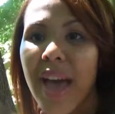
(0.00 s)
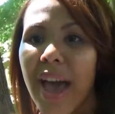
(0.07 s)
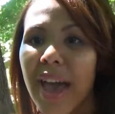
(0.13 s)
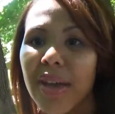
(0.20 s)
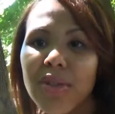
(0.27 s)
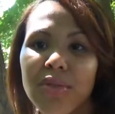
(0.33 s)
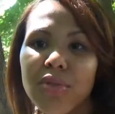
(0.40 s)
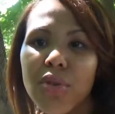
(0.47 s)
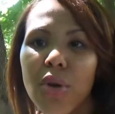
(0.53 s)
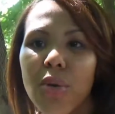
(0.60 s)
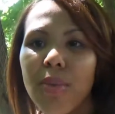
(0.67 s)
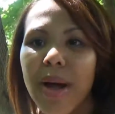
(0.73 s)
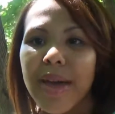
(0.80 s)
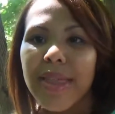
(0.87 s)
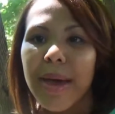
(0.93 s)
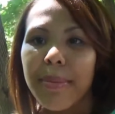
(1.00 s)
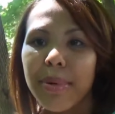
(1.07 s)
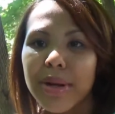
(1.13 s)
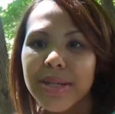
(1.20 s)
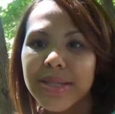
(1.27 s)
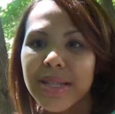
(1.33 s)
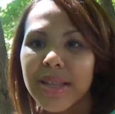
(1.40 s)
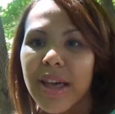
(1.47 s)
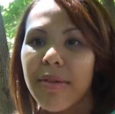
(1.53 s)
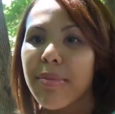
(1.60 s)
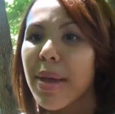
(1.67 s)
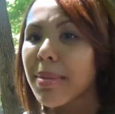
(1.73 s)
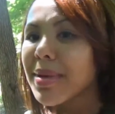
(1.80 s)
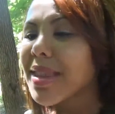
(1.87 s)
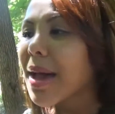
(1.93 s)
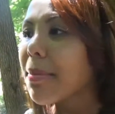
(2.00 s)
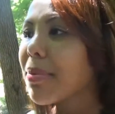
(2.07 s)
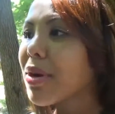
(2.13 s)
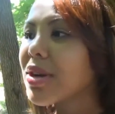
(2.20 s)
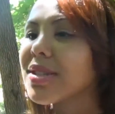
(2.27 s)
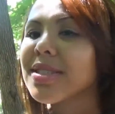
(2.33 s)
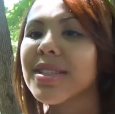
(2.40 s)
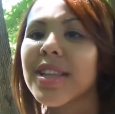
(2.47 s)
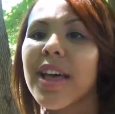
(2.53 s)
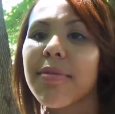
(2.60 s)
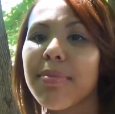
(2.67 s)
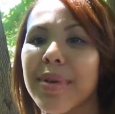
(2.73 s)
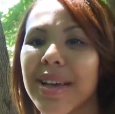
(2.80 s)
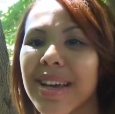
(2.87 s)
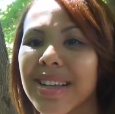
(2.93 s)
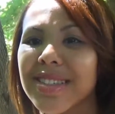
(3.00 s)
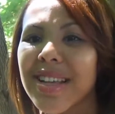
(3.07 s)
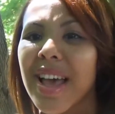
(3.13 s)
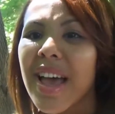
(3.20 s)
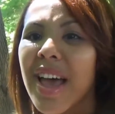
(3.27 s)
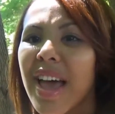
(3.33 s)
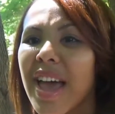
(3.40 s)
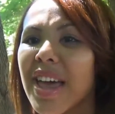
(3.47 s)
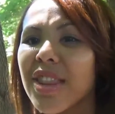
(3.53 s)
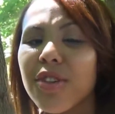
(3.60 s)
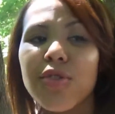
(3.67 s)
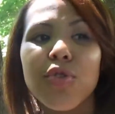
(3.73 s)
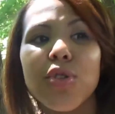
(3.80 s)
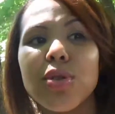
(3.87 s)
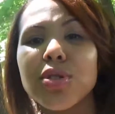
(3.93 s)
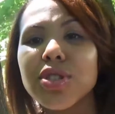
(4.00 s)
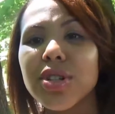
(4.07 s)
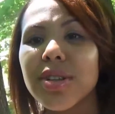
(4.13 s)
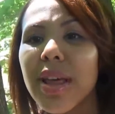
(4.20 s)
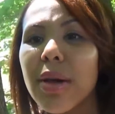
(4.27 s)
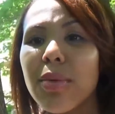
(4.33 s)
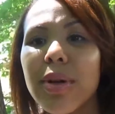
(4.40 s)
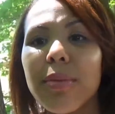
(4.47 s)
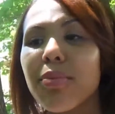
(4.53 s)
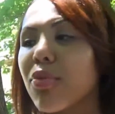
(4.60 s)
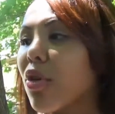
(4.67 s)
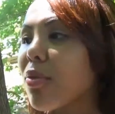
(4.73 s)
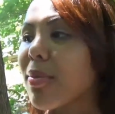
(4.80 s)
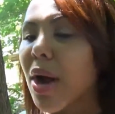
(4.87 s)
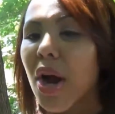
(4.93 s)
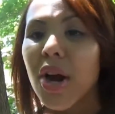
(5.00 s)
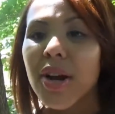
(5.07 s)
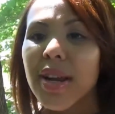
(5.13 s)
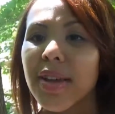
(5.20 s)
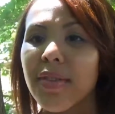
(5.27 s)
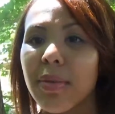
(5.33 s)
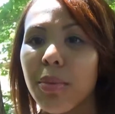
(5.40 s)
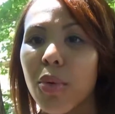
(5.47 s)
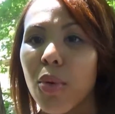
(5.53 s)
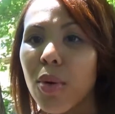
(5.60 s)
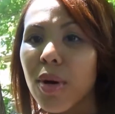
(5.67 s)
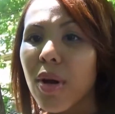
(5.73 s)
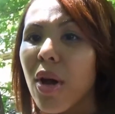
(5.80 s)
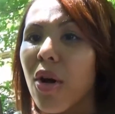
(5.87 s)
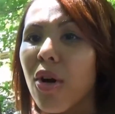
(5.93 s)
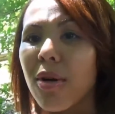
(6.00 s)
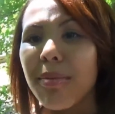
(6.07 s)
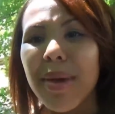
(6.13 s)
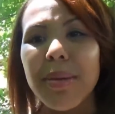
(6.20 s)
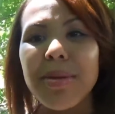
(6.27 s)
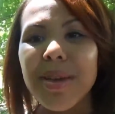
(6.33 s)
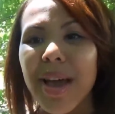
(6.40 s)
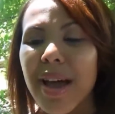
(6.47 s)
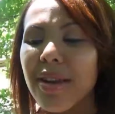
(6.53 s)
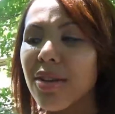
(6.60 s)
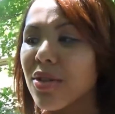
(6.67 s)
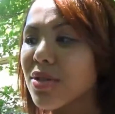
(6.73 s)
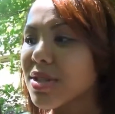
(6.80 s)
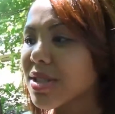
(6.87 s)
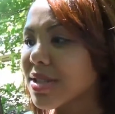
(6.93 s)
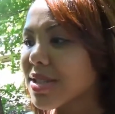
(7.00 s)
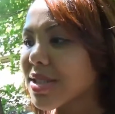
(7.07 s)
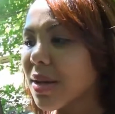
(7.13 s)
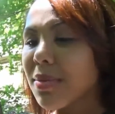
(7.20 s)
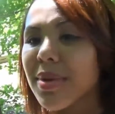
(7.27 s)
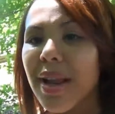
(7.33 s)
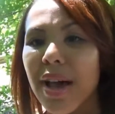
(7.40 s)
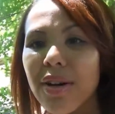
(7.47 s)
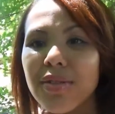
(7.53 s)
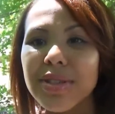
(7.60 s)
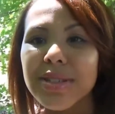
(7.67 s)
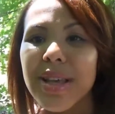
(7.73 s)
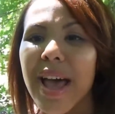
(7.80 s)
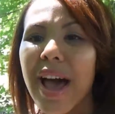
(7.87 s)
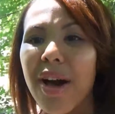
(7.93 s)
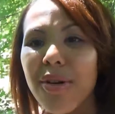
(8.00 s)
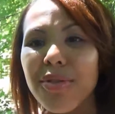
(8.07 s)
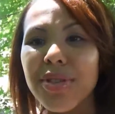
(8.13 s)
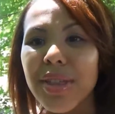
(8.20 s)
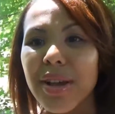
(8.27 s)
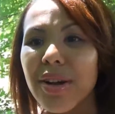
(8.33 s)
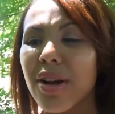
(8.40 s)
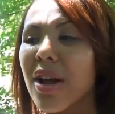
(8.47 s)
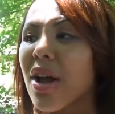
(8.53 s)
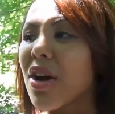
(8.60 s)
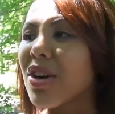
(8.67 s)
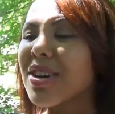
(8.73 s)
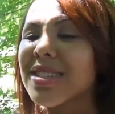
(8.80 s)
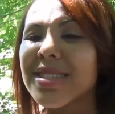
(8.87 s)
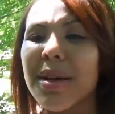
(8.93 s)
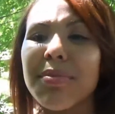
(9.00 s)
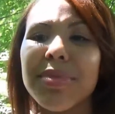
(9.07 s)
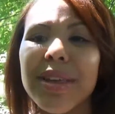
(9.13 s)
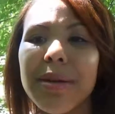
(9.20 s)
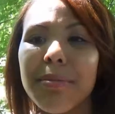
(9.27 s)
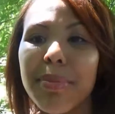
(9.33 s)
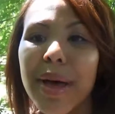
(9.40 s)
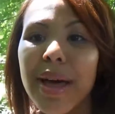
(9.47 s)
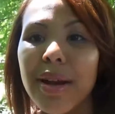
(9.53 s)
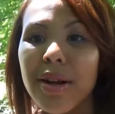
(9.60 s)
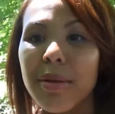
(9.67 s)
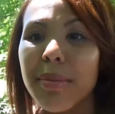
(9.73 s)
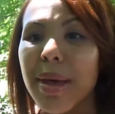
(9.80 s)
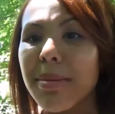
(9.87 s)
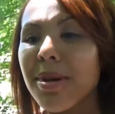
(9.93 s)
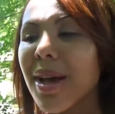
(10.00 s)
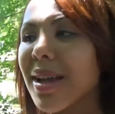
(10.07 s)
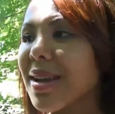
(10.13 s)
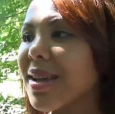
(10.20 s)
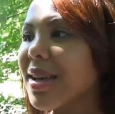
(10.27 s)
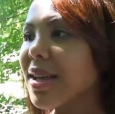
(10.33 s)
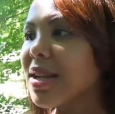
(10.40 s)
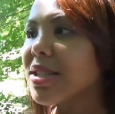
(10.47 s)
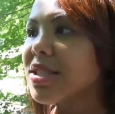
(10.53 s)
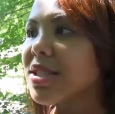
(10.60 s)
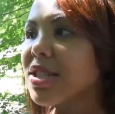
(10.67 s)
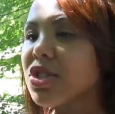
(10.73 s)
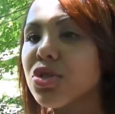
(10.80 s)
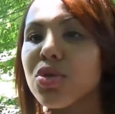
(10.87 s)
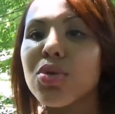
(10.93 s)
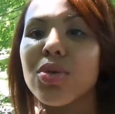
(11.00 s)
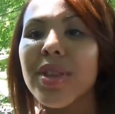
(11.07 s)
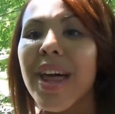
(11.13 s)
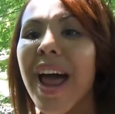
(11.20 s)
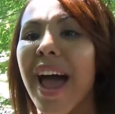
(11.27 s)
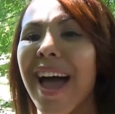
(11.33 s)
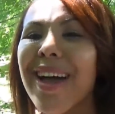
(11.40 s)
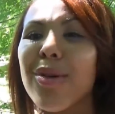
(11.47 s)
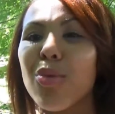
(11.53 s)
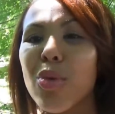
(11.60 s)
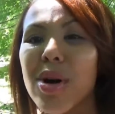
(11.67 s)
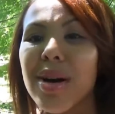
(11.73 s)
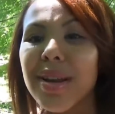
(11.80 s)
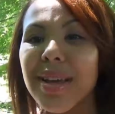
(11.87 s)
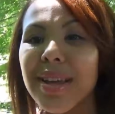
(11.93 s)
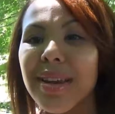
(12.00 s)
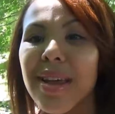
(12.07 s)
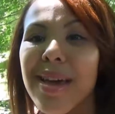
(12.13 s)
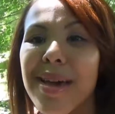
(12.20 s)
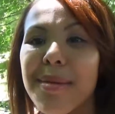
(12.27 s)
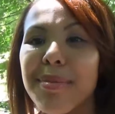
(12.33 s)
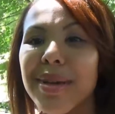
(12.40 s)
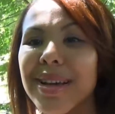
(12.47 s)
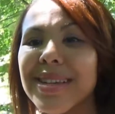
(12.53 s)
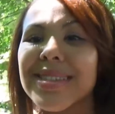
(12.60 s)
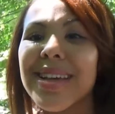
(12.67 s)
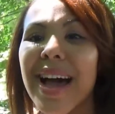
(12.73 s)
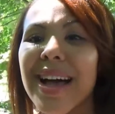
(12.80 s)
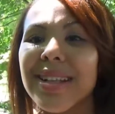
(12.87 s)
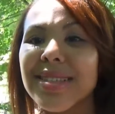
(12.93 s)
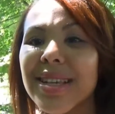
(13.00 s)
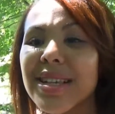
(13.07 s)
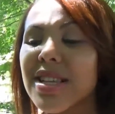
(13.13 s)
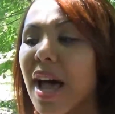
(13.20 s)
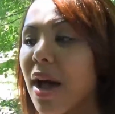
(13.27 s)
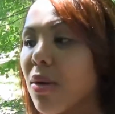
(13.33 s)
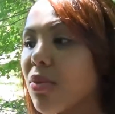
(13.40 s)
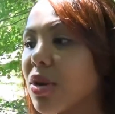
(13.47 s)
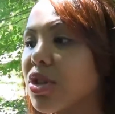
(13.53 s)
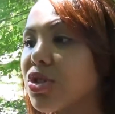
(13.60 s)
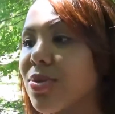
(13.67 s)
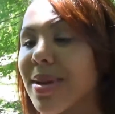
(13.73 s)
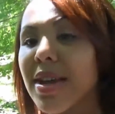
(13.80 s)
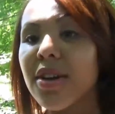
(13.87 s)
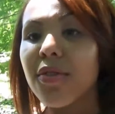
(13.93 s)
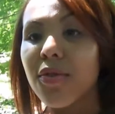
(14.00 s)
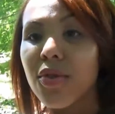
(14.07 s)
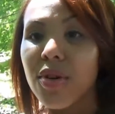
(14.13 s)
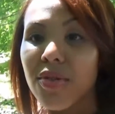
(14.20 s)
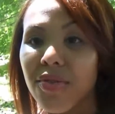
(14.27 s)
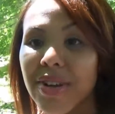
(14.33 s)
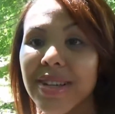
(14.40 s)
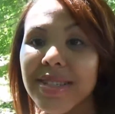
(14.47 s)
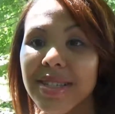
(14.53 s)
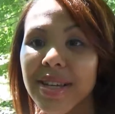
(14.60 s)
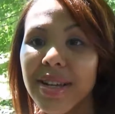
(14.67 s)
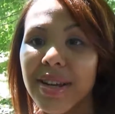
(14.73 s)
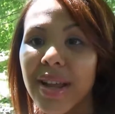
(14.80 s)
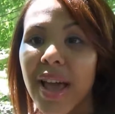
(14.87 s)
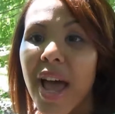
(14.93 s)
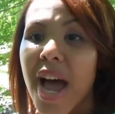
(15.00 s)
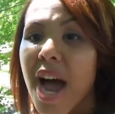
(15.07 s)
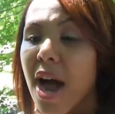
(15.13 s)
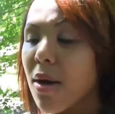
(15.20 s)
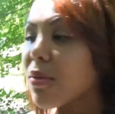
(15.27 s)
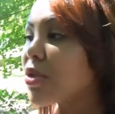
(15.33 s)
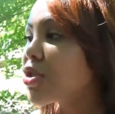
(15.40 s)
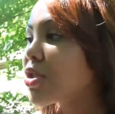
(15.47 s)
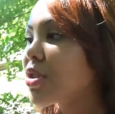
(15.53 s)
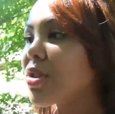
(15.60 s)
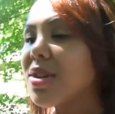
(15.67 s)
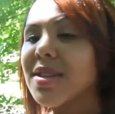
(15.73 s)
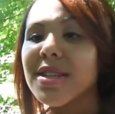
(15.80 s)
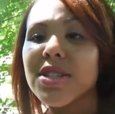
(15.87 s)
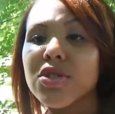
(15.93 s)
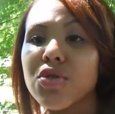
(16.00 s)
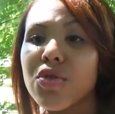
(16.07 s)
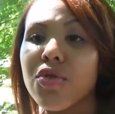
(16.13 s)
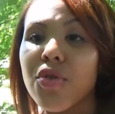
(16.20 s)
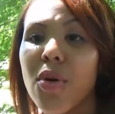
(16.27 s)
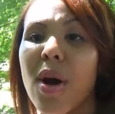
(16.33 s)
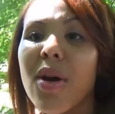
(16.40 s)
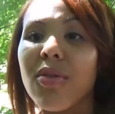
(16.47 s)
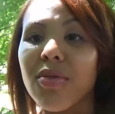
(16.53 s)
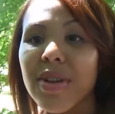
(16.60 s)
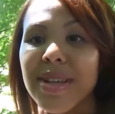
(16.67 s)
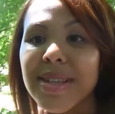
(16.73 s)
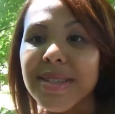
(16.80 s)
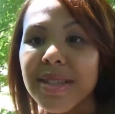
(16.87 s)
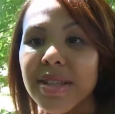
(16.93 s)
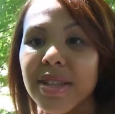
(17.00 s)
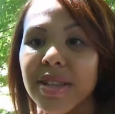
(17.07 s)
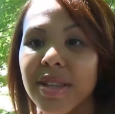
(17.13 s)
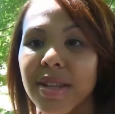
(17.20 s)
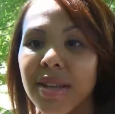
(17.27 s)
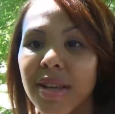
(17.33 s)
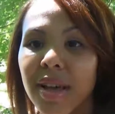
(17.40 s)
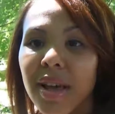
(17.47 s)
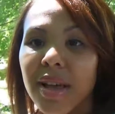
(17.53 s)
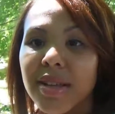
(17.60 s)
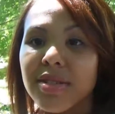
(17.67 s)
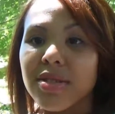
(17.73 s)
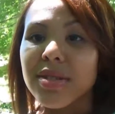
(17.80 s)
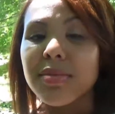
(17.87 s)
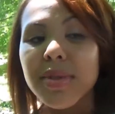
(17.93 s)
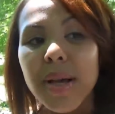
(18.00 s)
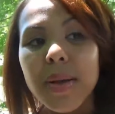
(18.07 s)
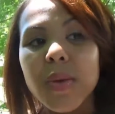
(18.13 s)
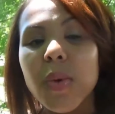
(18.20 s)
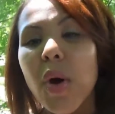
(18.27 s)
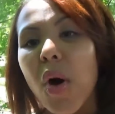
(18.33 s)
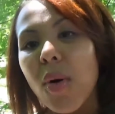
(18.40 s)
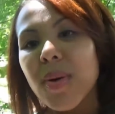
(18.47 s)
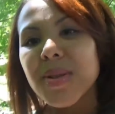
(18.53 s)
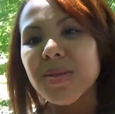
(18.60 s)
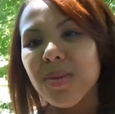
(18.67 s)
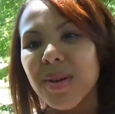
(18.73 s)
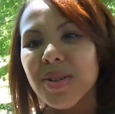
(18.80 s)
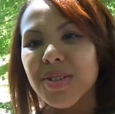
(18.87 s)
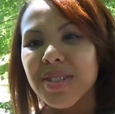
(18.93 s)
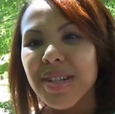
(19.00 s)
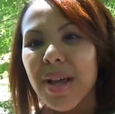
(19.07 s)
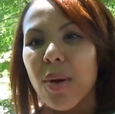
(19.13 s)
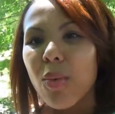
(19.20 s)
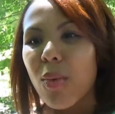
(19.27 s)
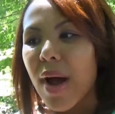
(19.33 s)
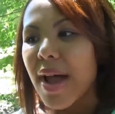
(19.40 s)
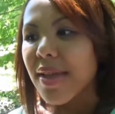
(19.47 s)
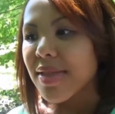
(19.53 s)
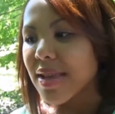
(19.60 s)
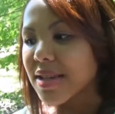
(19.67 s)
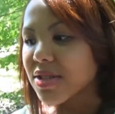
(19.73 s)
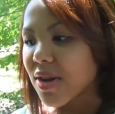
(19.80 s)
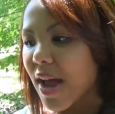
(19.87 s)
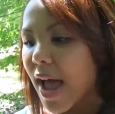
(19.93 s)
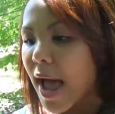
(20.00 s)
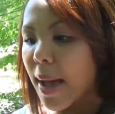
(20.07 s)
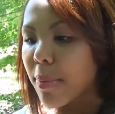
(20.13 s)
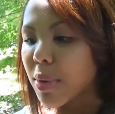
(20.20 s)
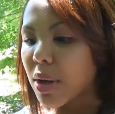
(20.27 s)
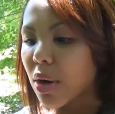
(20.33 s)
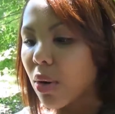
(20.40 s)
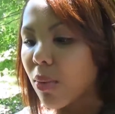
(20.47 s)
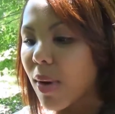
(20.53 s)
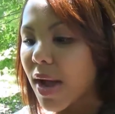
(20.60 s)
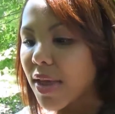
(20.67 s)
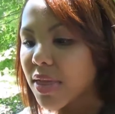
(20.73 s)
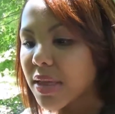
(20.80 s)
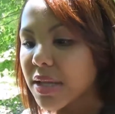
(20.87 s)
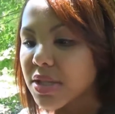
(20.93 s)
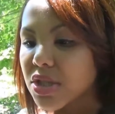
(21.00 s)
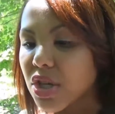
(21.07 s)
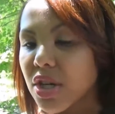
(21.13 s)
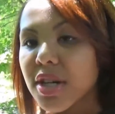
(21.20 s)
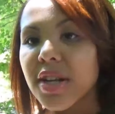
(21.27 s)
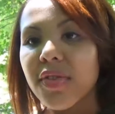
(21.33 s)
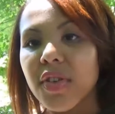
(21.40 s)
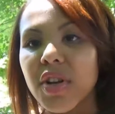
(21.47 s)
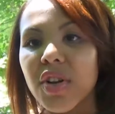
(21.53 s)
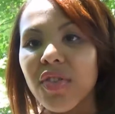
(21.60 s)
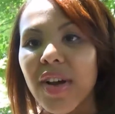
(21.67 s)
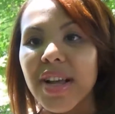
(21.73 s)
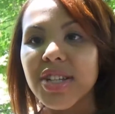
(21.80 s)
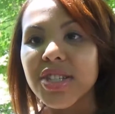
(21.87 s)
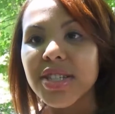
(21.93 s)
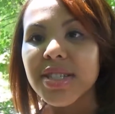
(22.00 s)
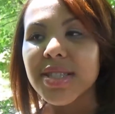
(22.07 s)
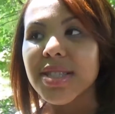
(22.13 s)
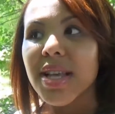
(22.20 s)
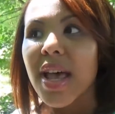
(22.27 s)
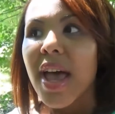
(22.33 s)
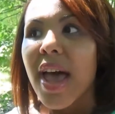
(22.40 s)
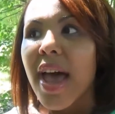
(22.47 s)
I don't know why that person left. Maybe that person left because in the future they would have broke my heart even more. Or maybe God knows there's someone else out there or something better. Maybe I didn't get into the school that I wanted because God says, I want you here for a reason. I want you to go to this school for a reason. So sometimes we always don't understand why things are happening or why things turn different directions.